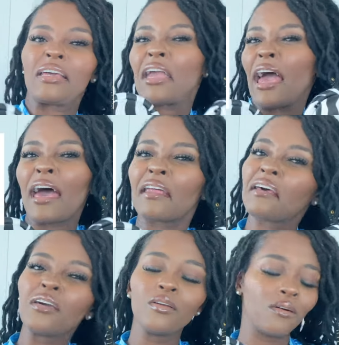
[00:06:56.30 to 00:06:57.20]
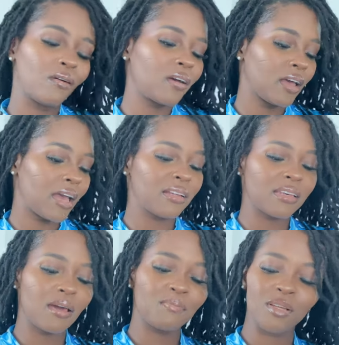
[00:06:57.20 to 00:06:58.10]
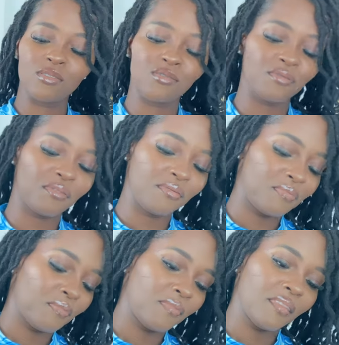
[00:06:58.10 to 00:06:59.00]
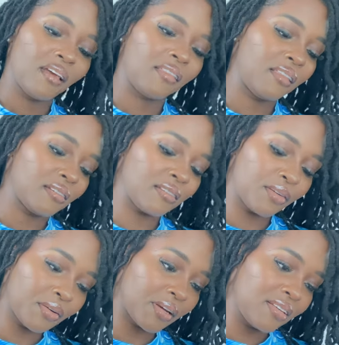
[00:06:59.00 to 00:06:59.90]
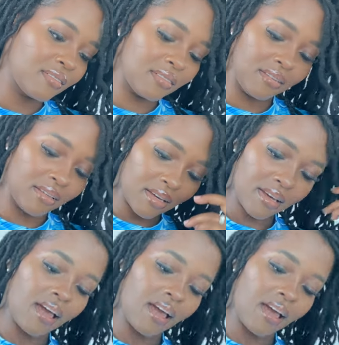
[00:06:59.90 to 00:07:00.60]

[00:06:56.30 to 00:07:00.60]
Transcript: in Yana, you know, and tap into this crazy